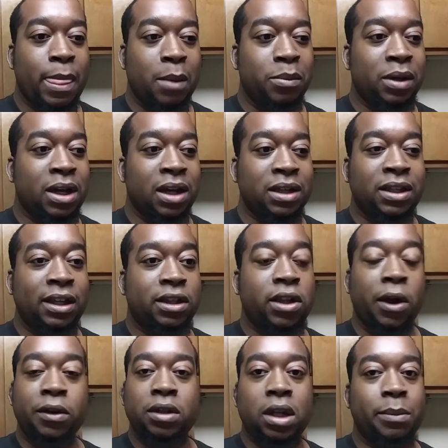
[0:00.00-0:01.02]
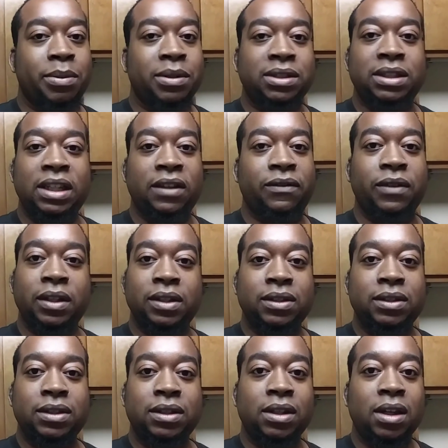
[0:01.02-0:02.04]
because he turned up his
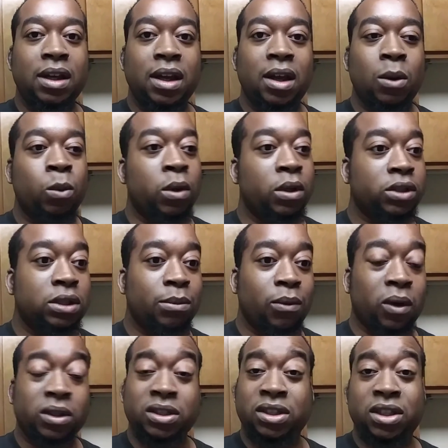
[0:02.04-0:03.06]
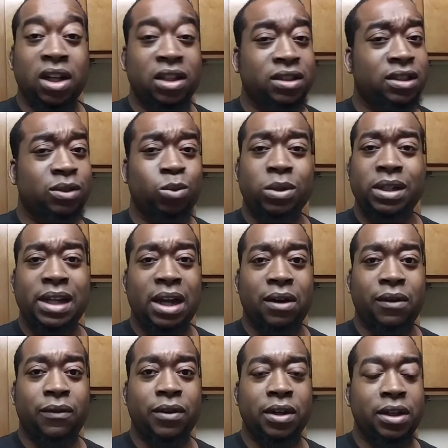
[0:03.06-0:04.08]
defense. Once DeMarcus Cousins went
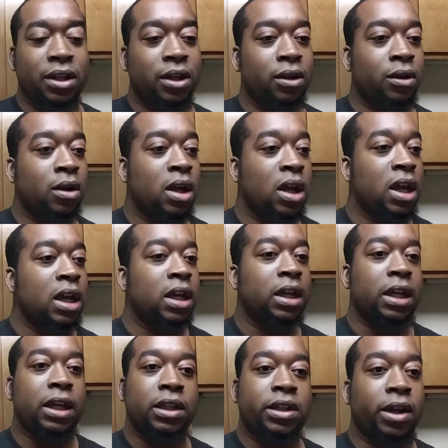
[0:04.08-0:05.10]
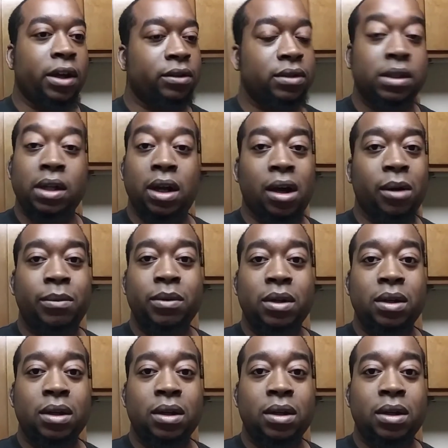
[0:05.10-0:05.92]
out for the year, he turned it up.